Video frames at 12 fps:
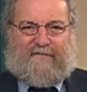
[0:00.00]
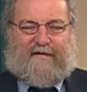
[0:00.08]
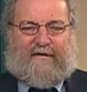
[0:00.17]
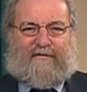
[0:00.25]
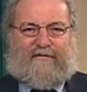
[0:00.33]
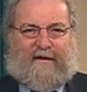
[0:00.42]

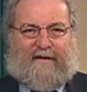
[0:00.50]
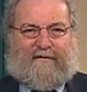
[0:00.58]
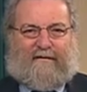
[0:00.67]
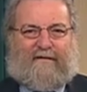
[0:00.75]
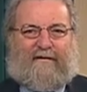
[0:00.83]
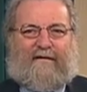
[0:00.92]

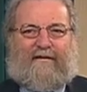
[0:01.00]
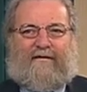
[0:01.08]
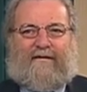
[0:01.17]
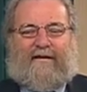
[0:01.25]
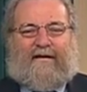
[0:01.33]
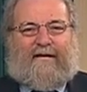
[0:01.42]
Venezuela
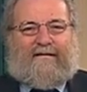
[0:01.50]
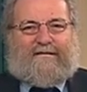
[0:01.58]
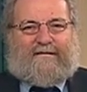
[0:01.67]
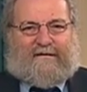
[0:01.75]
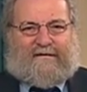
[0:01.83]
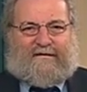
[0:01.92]

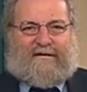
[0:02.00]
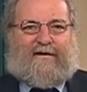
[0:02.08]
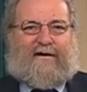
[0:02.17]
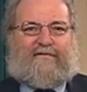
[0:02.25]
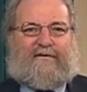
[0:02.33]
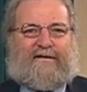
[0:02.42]

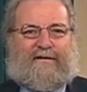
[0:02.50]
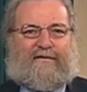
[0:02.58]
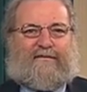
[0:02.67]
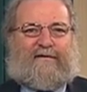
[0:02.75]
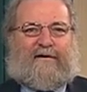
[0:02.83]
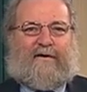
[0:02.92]
1,600
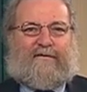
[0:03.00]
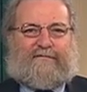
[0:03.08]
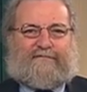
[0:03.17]
years ago.